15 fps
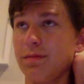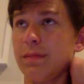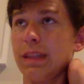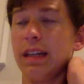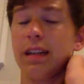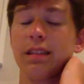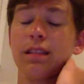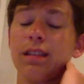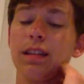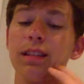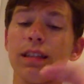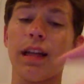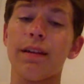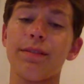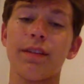yeah, it's
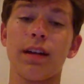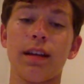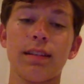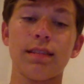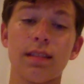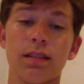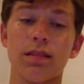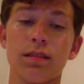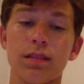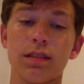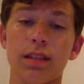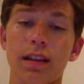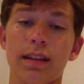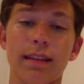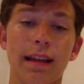nice to have nights that are
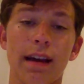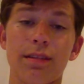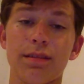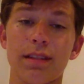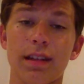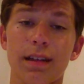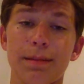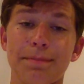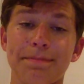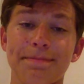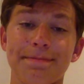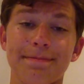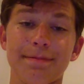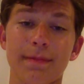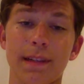just like downtime.
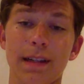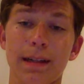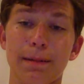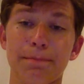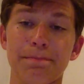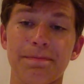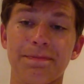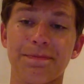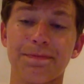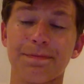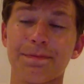Um,